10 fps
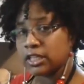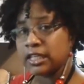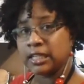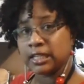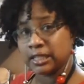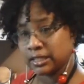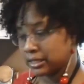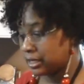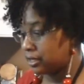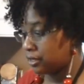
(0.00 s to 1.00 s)

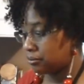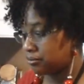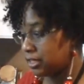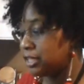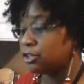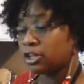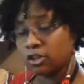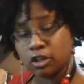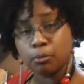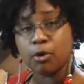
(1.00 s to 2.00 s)
in the
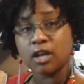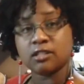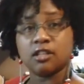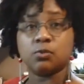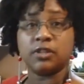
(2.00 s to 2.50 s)
cooking process,